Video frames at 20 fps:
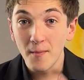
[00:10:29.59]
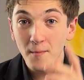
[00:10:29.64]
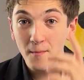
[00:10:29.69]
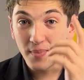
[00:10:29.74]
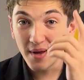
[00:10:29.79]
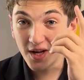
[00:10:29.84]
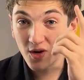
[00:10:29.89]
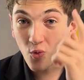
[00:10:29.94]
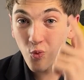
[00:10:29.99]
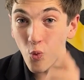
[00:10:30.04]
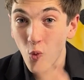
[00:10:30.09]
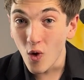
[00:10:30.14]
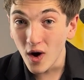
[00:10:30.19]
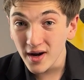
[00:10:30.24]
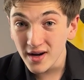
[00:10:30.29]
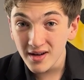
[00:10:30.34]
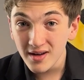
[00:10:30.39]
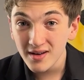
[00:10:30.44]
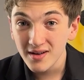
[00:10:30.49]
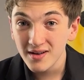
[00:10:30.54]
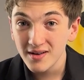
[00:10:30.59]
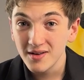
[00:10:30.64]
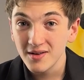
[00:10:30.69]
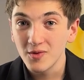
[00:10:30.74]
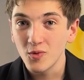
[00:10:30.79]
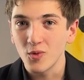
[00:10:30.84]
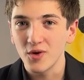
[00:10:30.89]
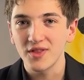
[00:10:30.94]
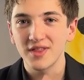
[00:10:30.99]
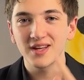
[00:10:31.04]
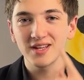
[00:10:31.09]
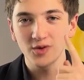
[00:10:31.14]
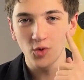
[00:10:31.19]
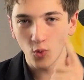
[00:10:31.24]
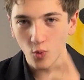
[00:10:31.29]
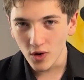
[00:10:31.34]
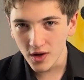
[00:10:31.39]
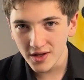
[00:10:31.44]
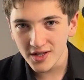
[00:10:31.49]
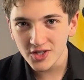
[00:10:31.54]
pick one thing you
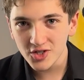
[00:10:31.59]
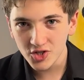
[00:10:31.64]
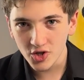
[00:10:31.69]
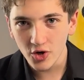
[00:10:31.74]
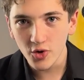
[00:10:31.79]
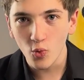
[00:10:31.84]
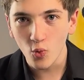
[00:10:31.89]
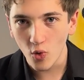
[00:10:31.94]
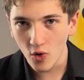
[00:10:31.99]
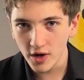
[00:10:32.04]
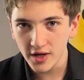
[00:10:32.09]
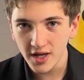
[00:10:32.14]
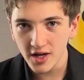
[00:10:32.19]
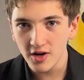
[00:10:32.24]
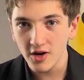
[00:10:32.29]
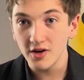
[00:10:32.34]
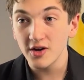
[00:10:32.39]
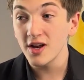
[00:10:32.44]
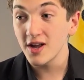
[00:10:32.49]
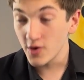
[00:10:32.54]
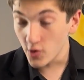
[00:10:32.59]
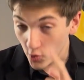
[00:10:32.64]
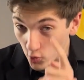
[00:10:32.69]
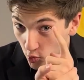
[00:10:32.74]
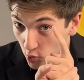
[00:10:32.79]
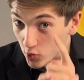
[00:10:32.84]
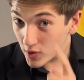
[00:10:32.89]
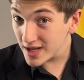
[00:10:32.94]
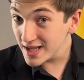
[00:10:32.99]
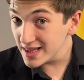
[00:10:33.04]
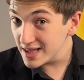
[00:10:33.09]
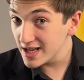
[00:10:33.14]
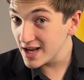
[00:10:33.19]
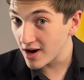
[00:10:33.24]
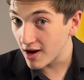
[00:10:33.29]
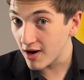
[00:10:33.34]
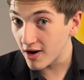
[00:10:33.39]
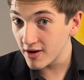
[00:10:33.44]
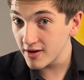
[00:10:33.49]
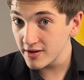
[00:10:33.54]
will enjoy working on really
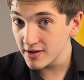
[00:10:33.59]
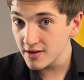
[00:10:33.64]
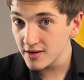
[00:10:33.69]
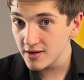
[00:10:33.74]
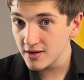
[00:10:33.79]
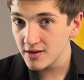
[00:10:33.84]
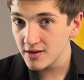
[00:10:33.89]
hard.